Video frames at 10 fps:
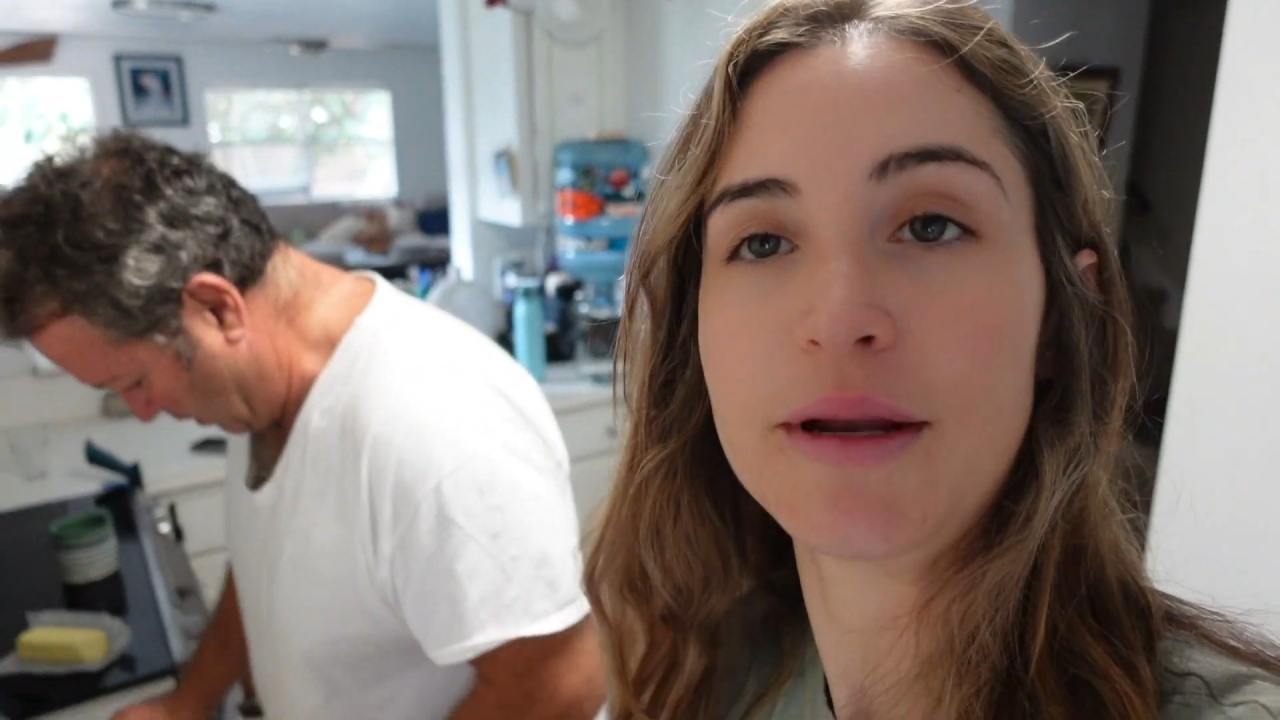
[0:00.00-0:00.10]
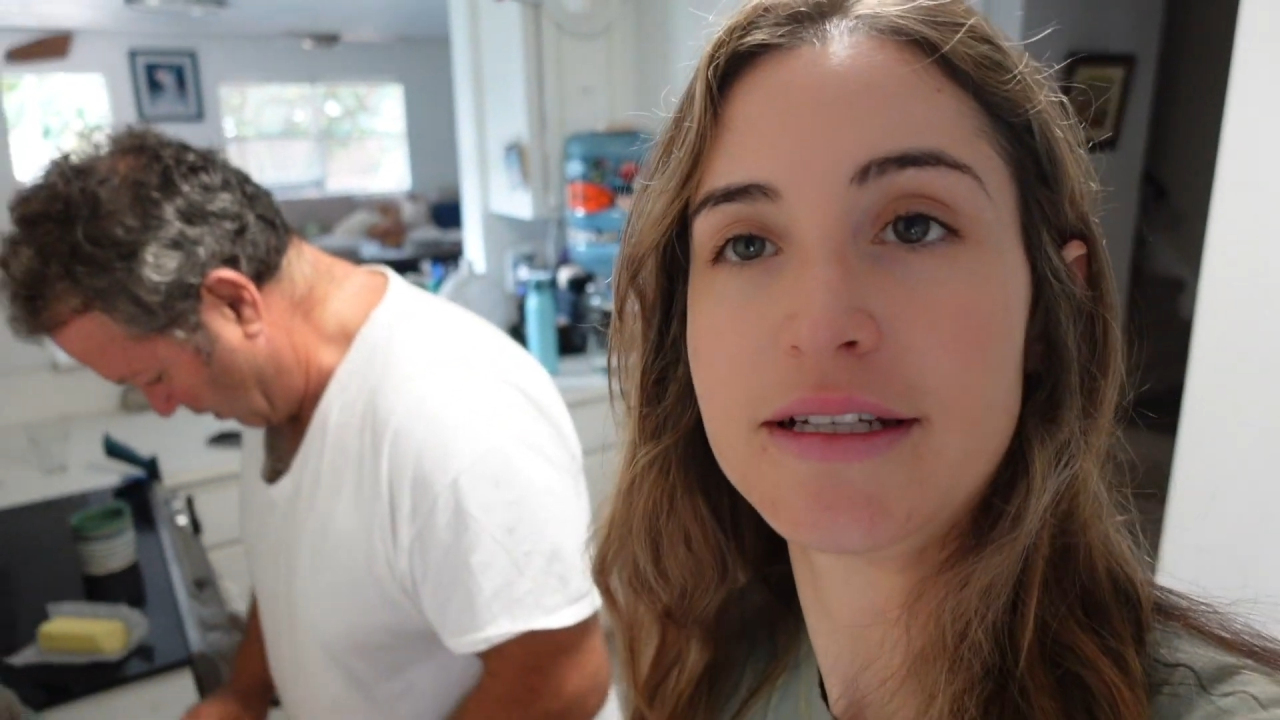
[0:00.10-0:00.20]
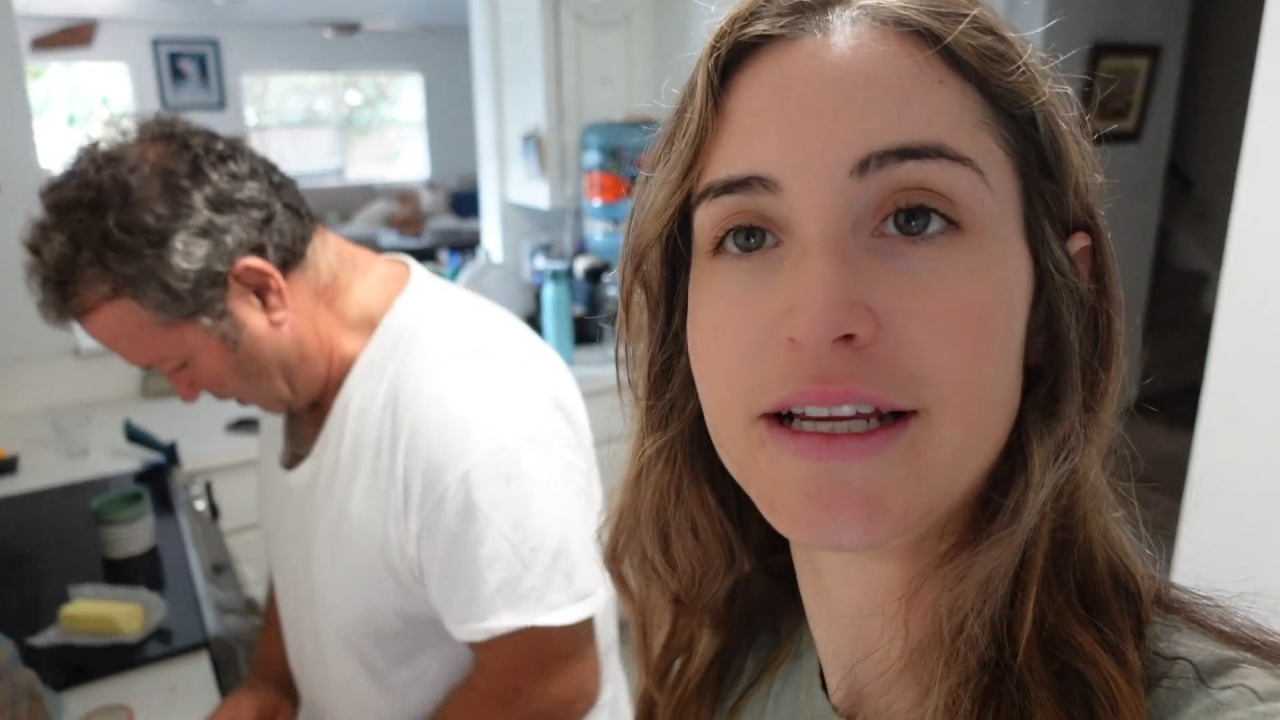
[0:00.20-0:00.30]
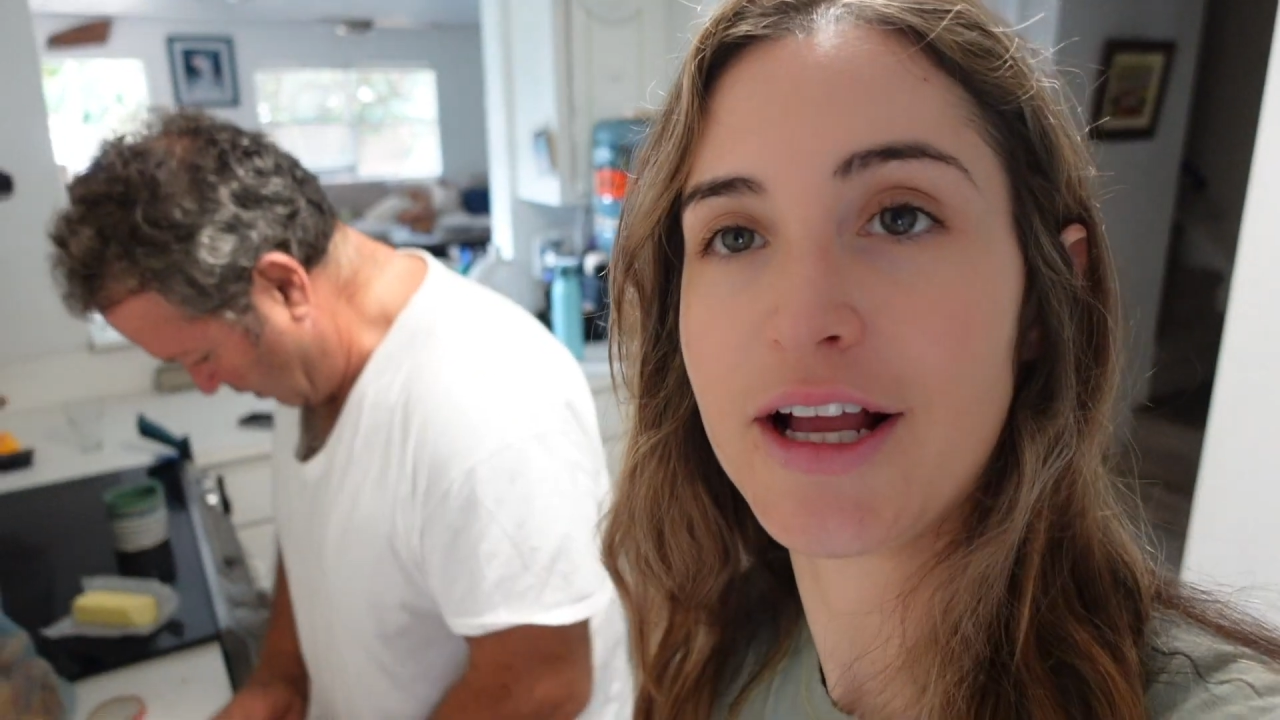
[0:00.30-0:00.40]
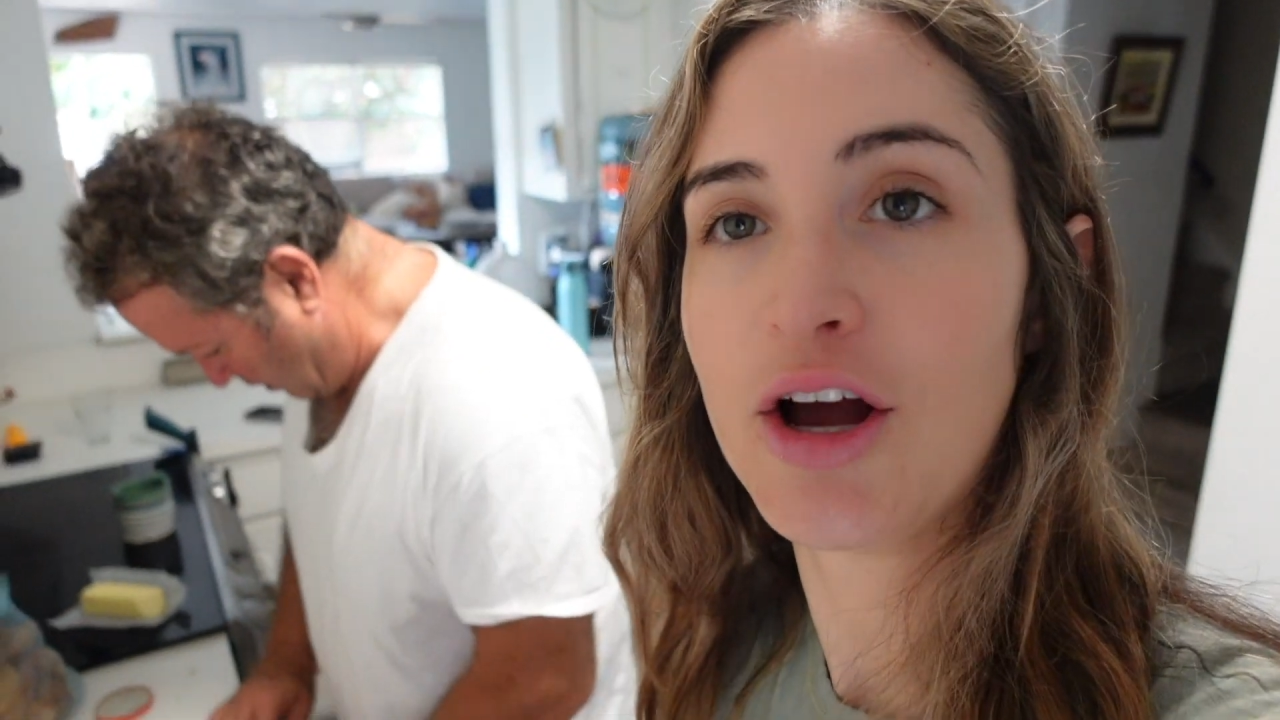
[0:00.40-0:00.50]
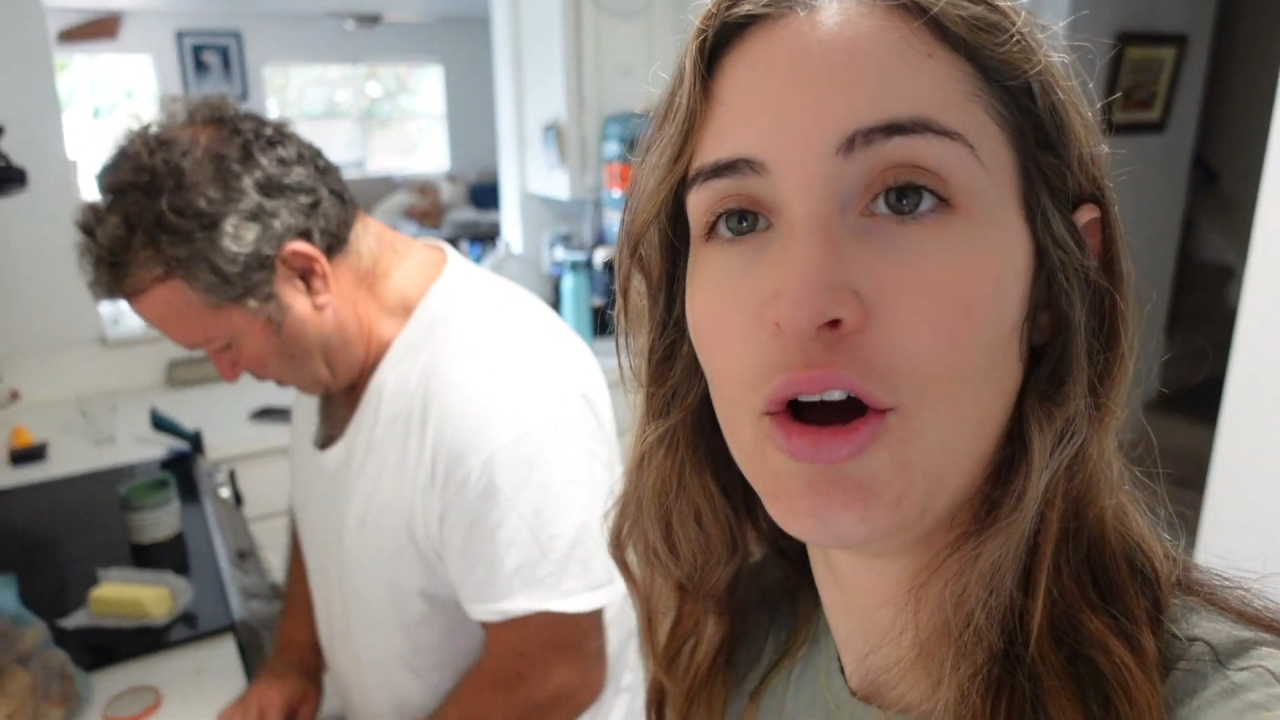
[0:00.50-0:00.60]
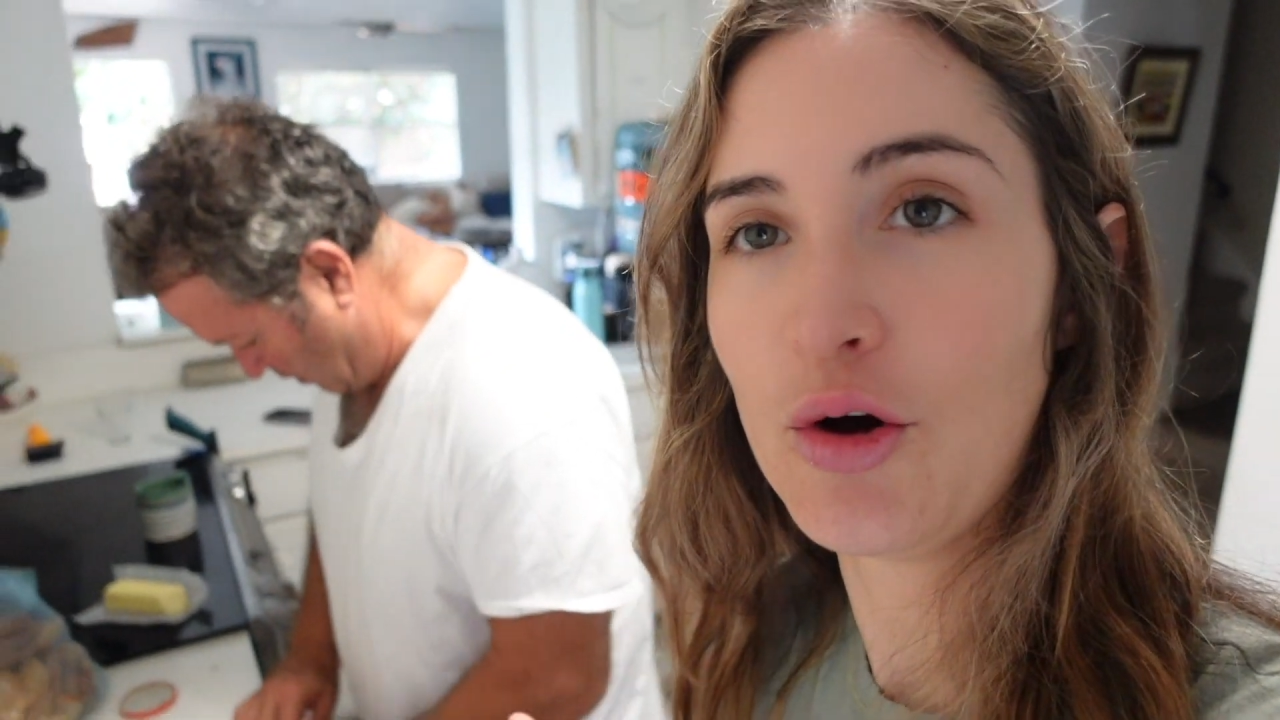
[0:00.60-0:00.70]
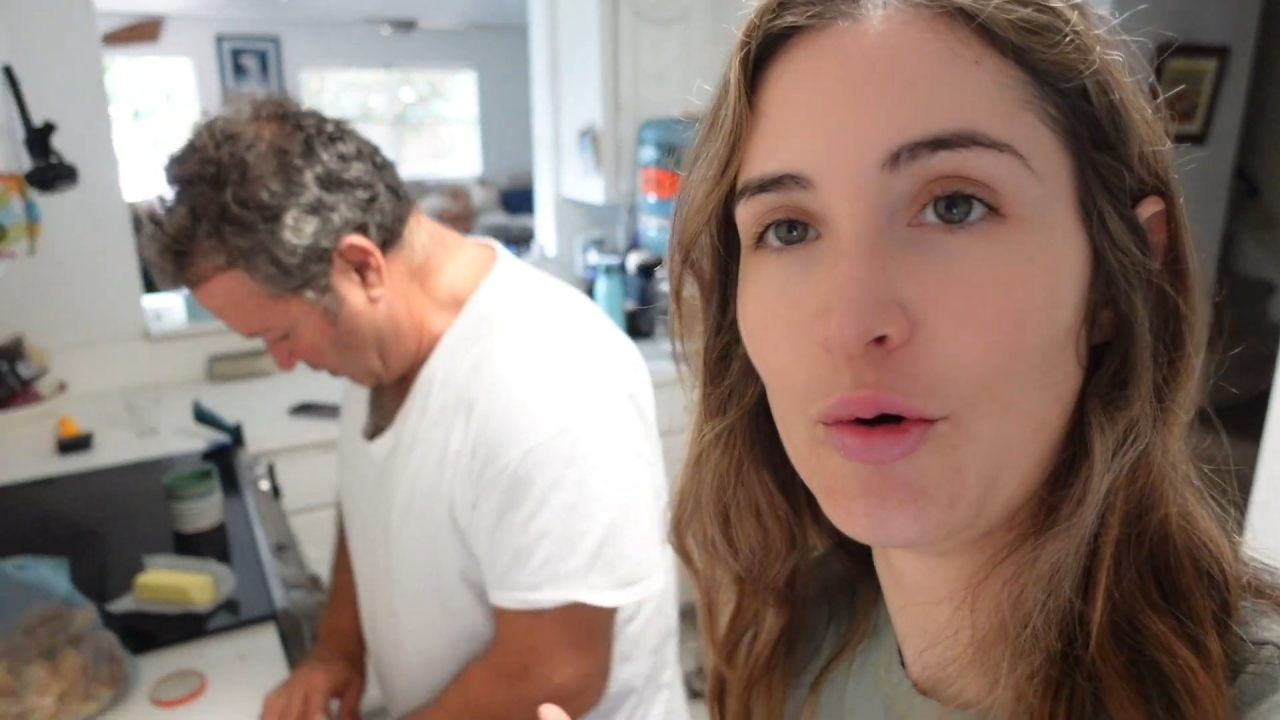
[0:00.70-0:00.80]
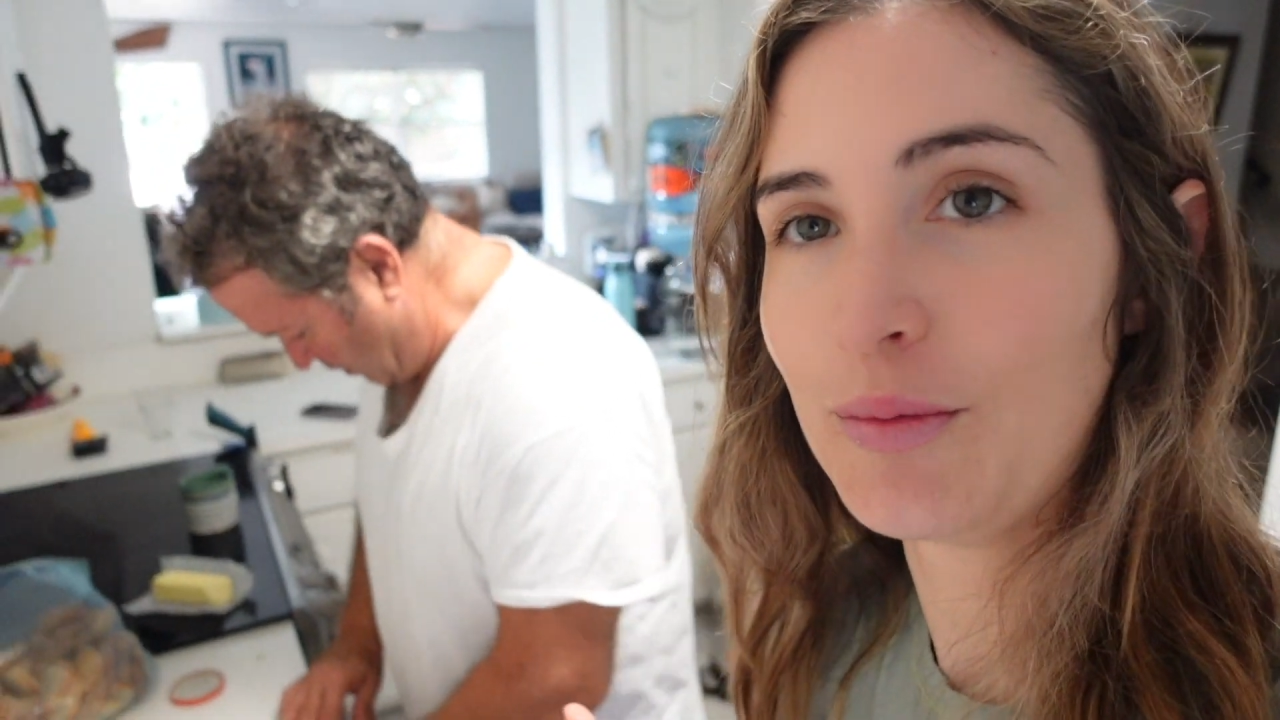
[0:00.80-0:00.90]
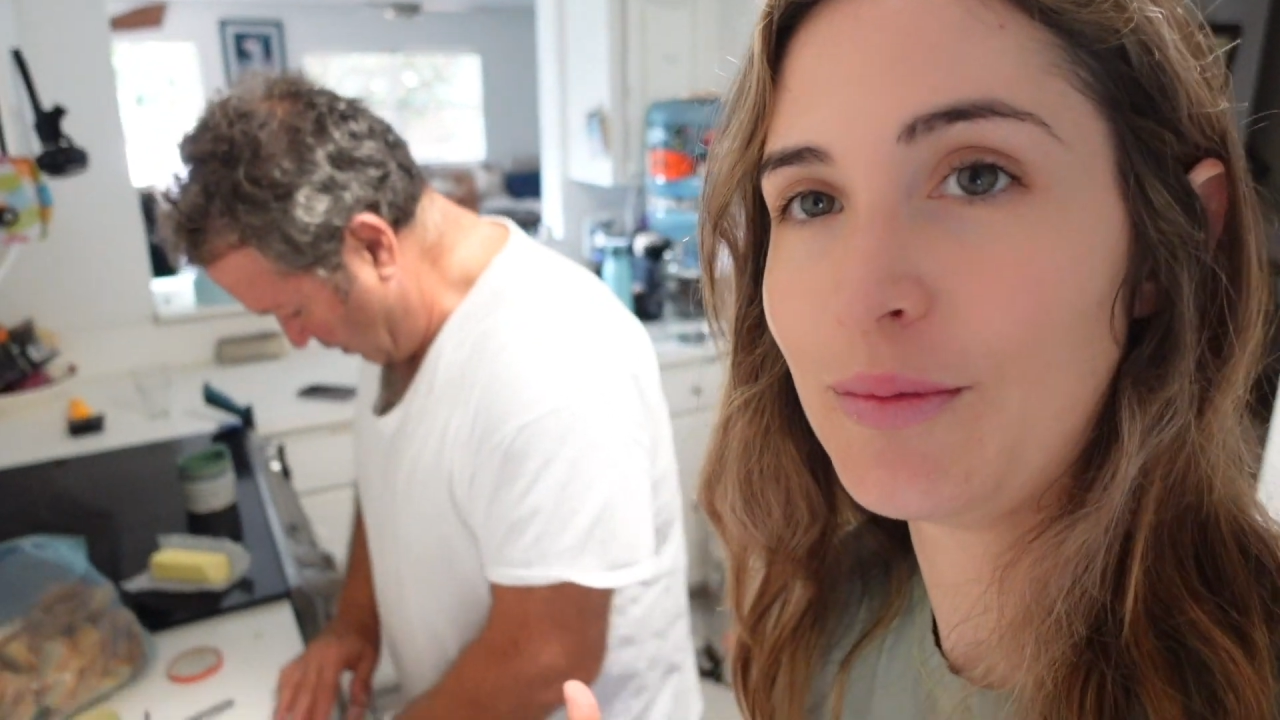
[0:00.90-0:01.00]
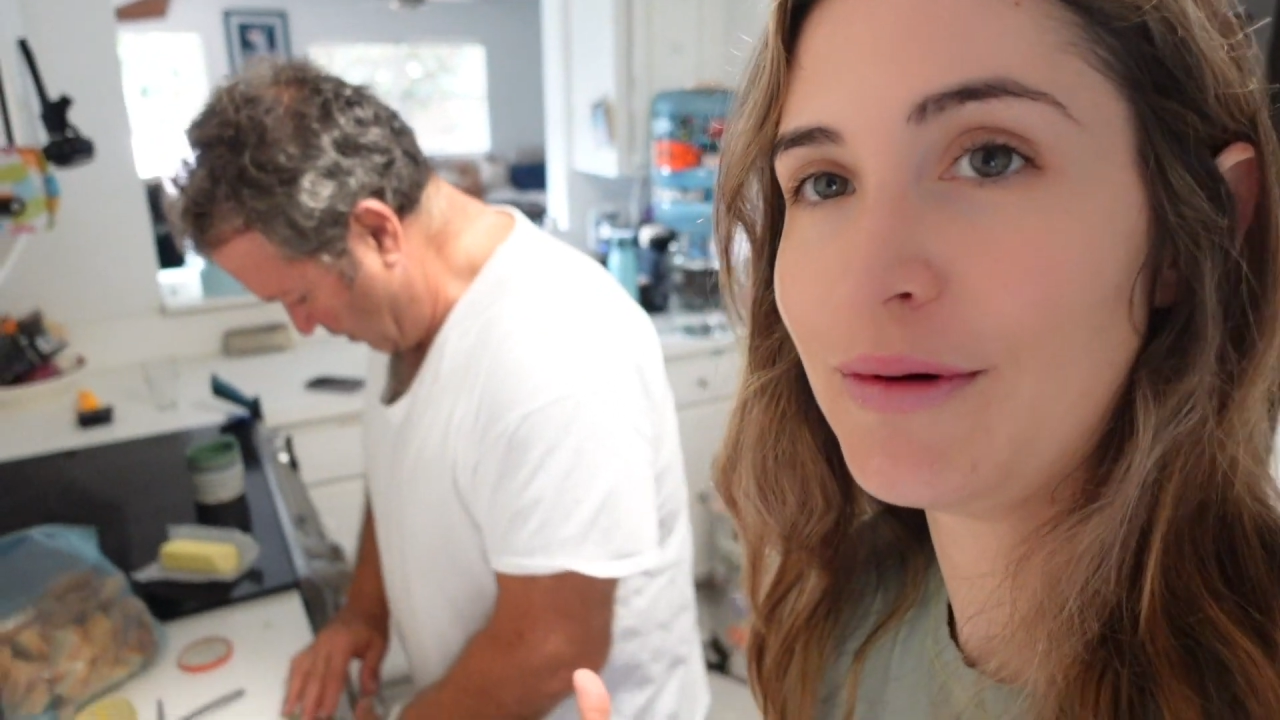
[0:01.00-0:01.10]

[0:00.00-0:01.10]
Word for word: to take home.